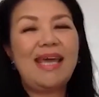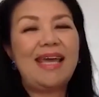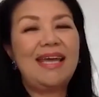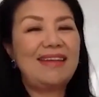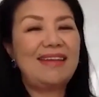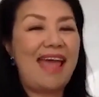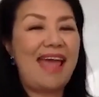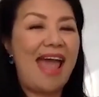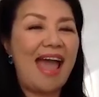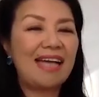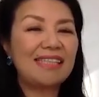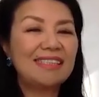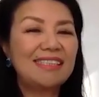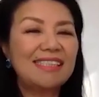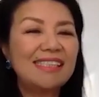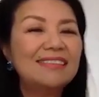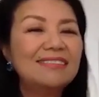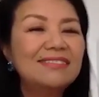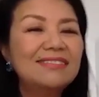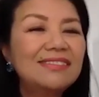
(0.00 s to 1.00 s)
and
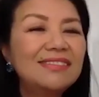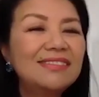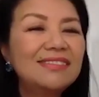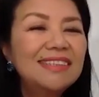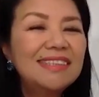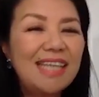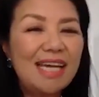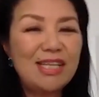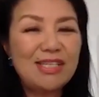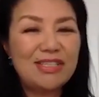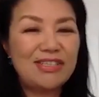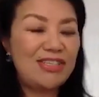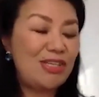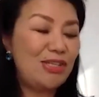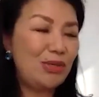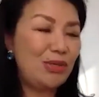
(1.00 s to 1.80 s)
active, and see mm.